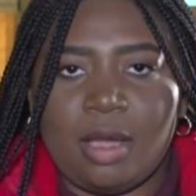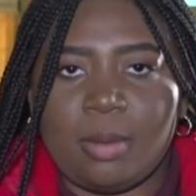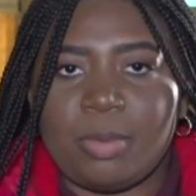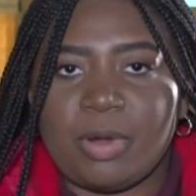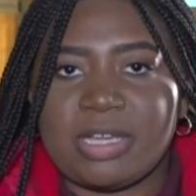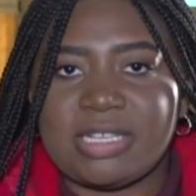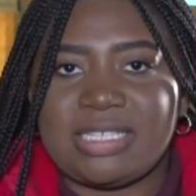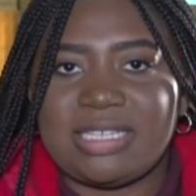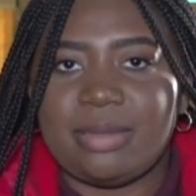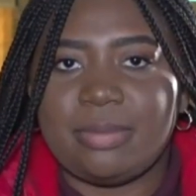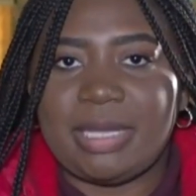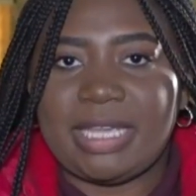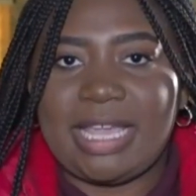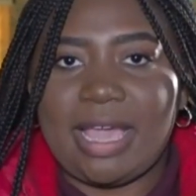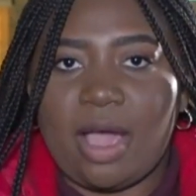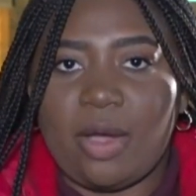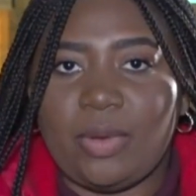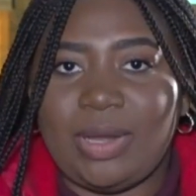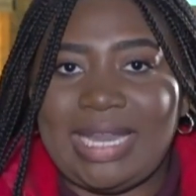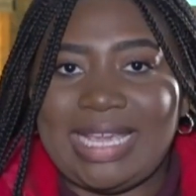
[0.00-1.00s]
Now, President
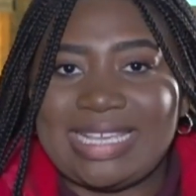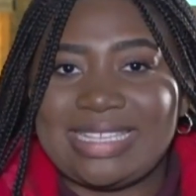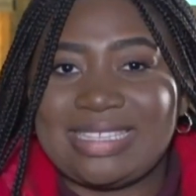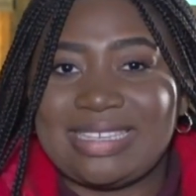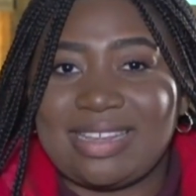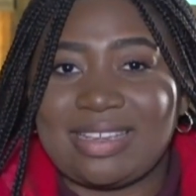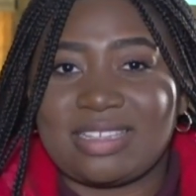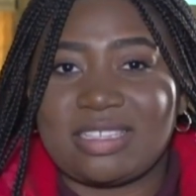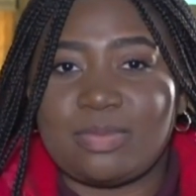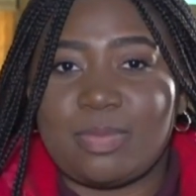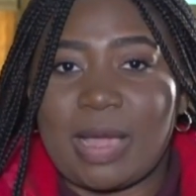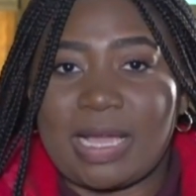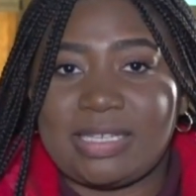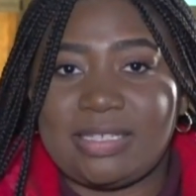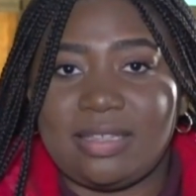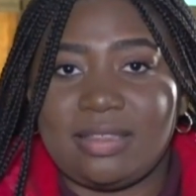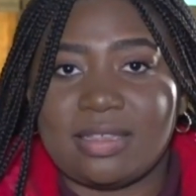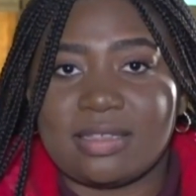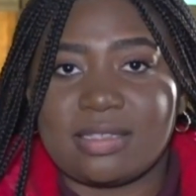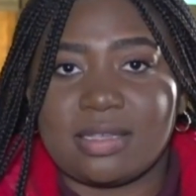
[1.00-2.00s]
McGowen isn't
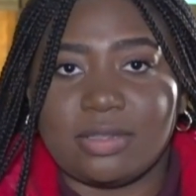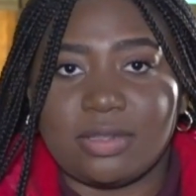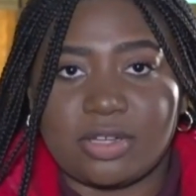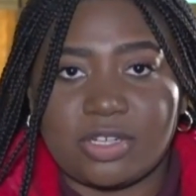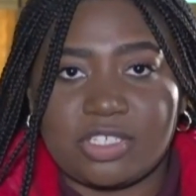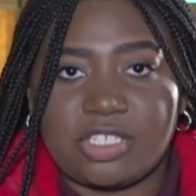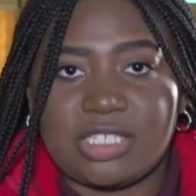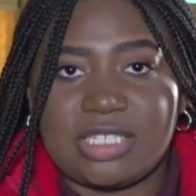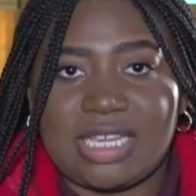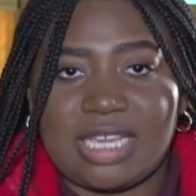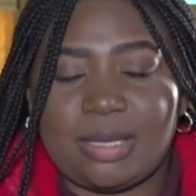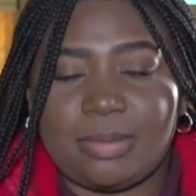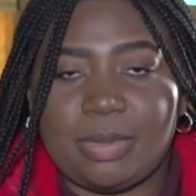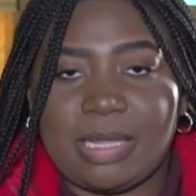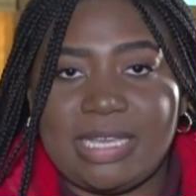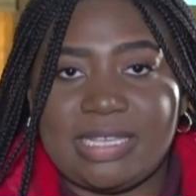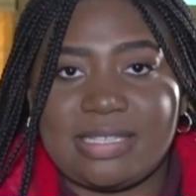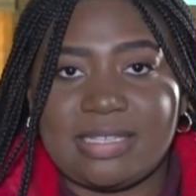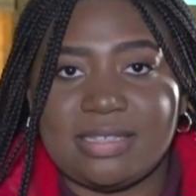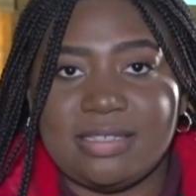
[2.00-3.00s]
expecting this alert to take
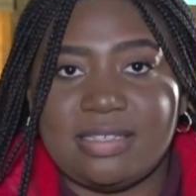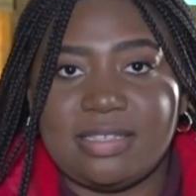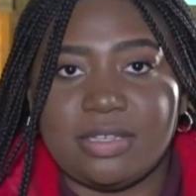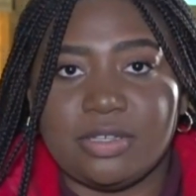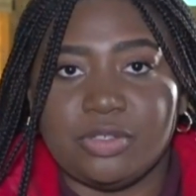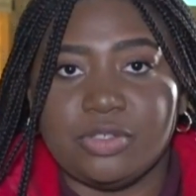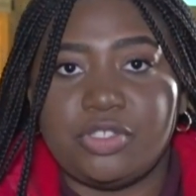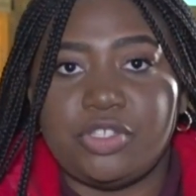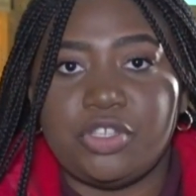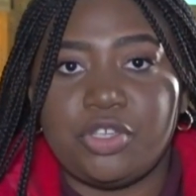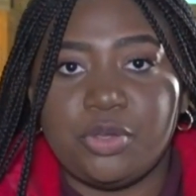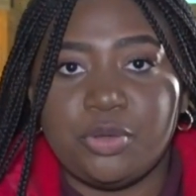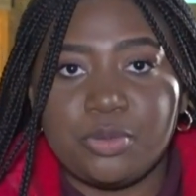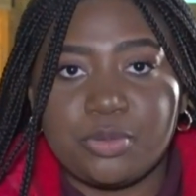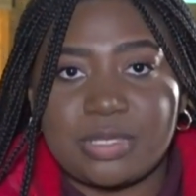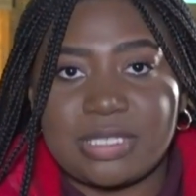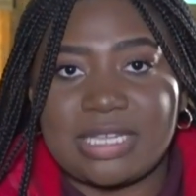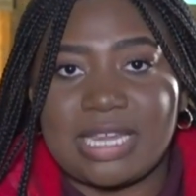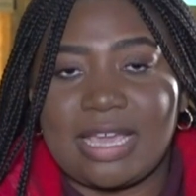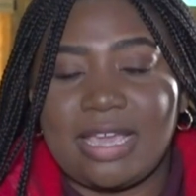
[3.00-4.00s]
place until
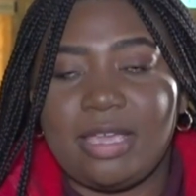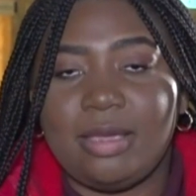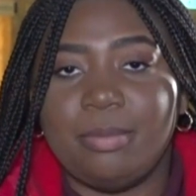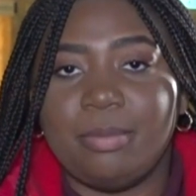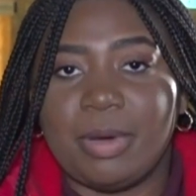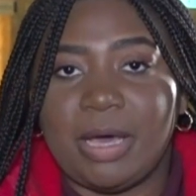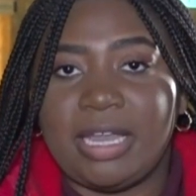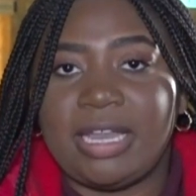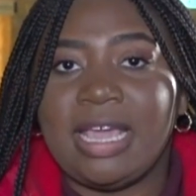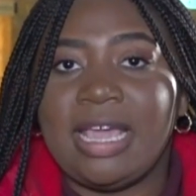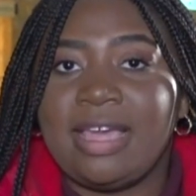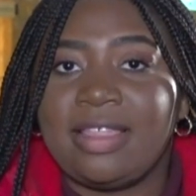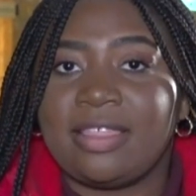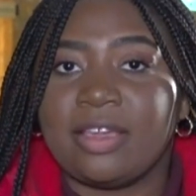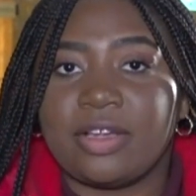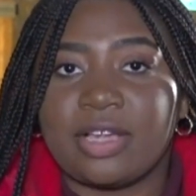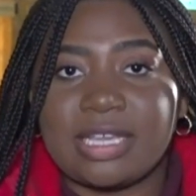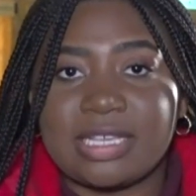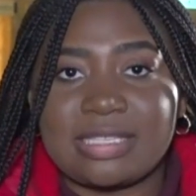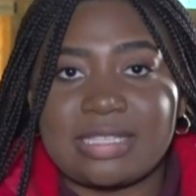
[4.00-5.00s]
Tuesday, but
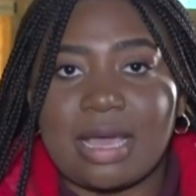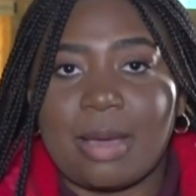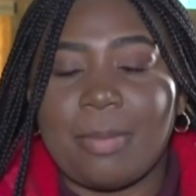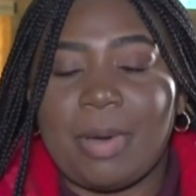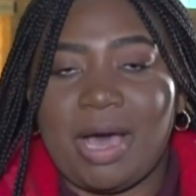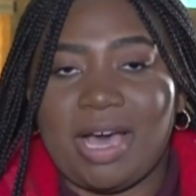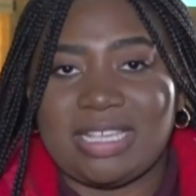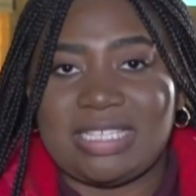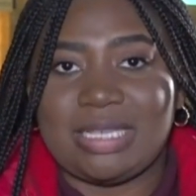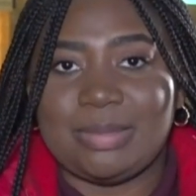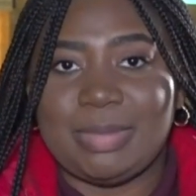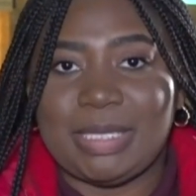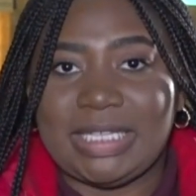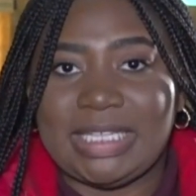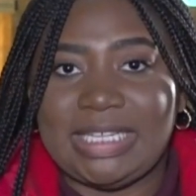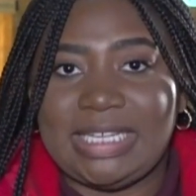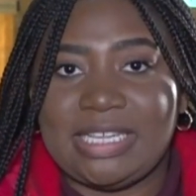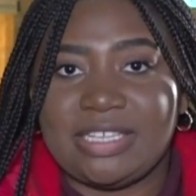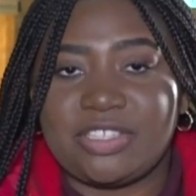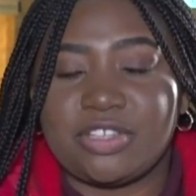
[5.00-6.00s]
there is that
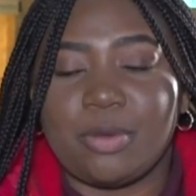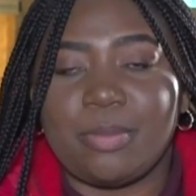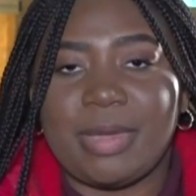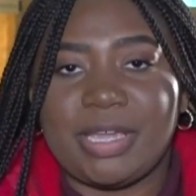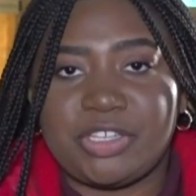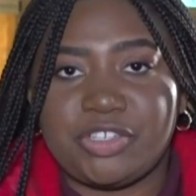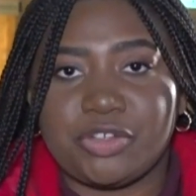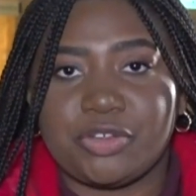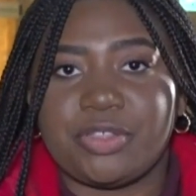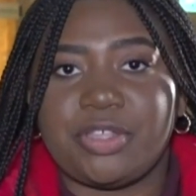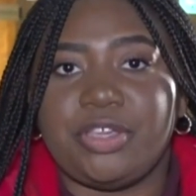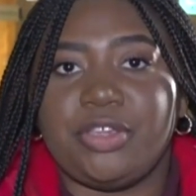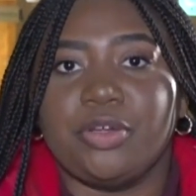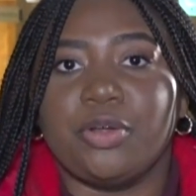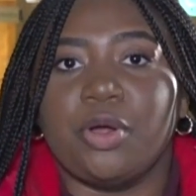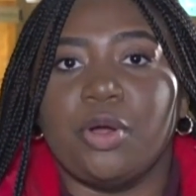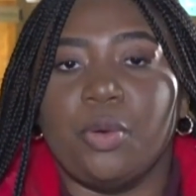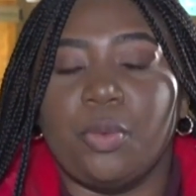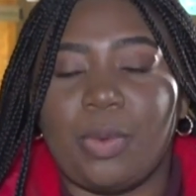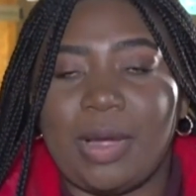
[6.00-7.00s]
possibility. So make sure that
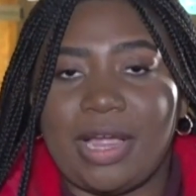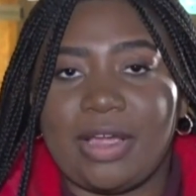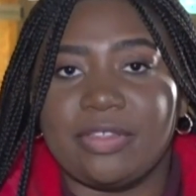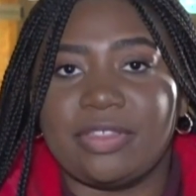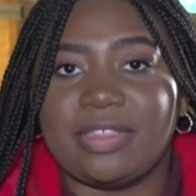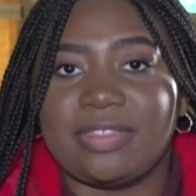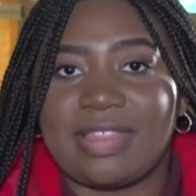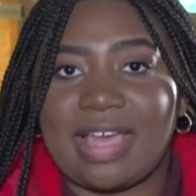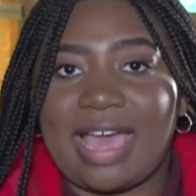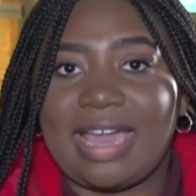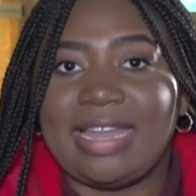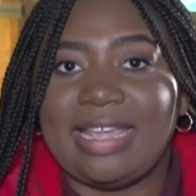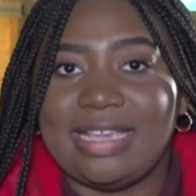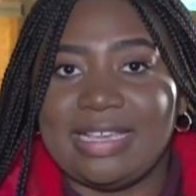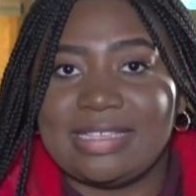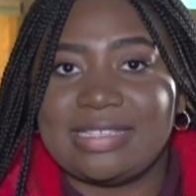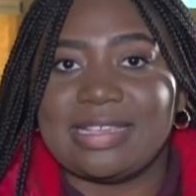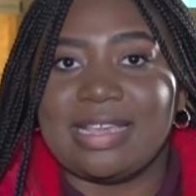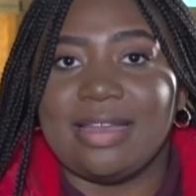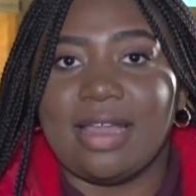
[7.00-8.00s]
you're aware that that
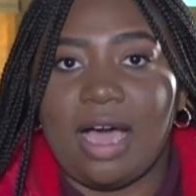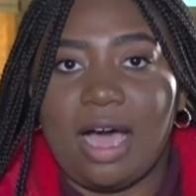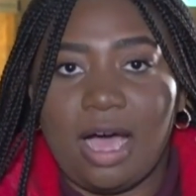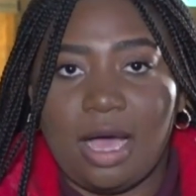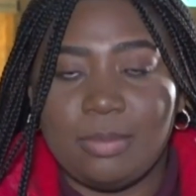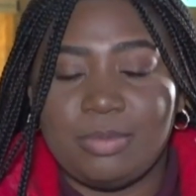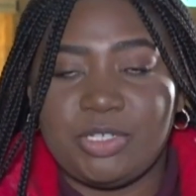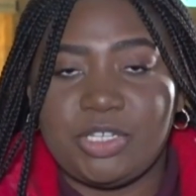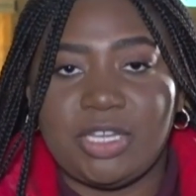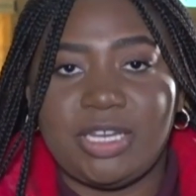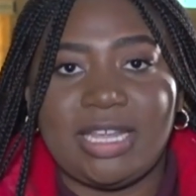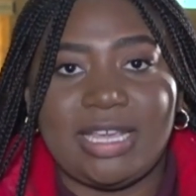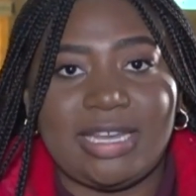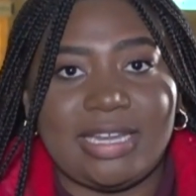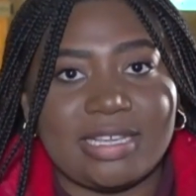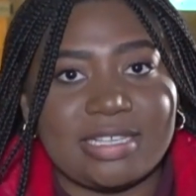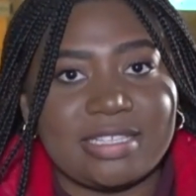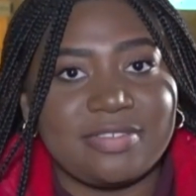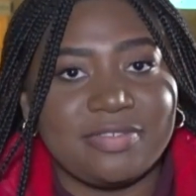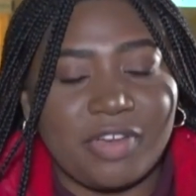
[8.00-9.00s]
is an option.
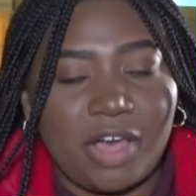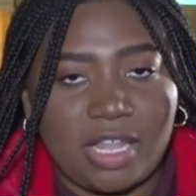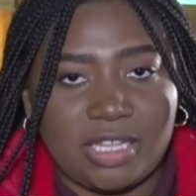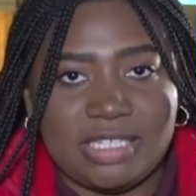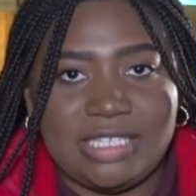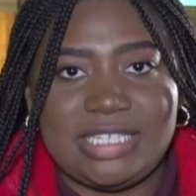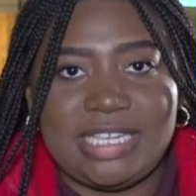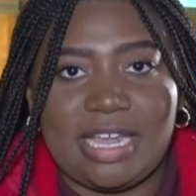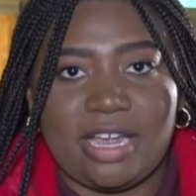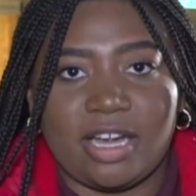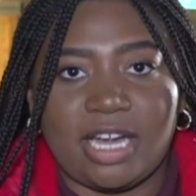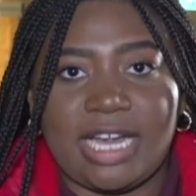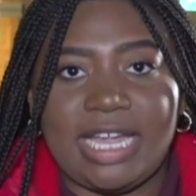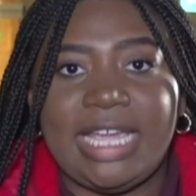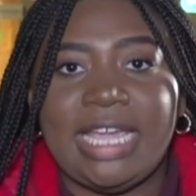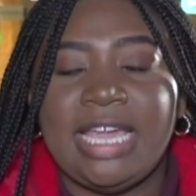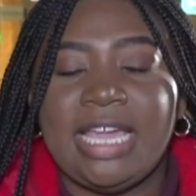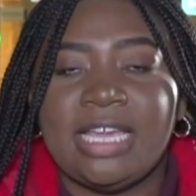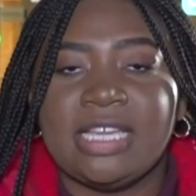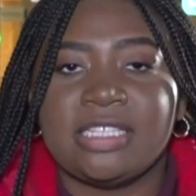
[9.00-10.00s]
It is
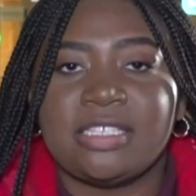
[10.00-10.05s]
voluntary.